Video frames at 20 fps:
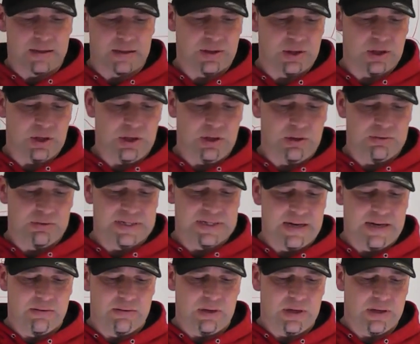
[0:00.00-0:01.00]
that you
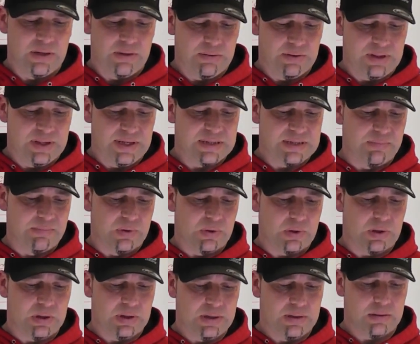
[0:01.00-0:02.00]
download this
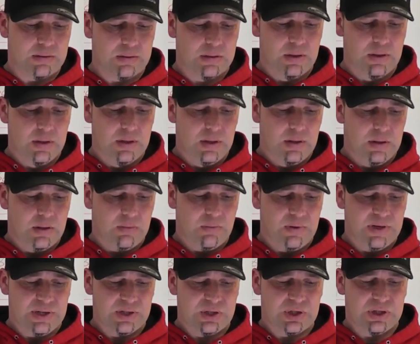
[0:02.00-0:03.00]
booklet,
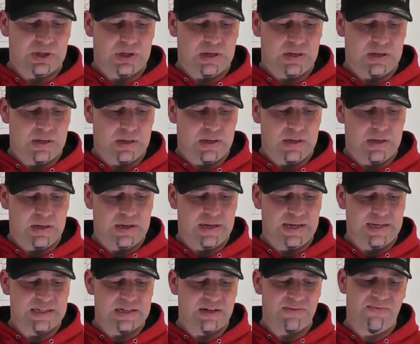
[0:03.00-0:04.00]
which
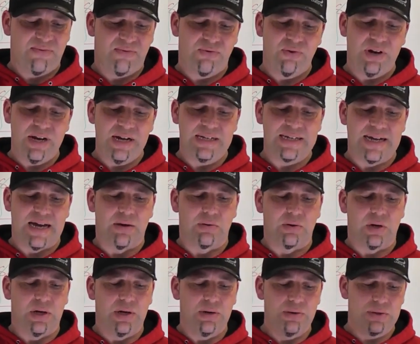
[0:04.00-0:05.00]
is a free
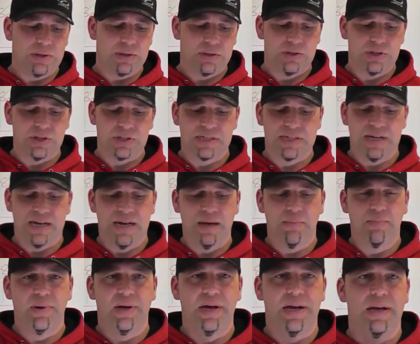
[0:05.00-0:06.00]
download. Just
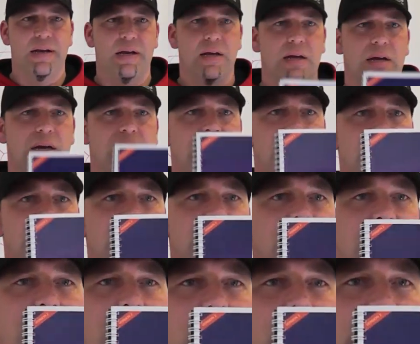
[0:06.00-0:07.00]
type in
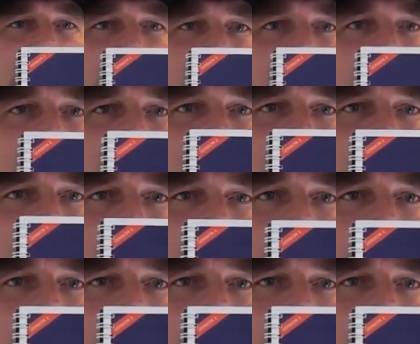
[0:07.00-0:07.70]
Skyway code.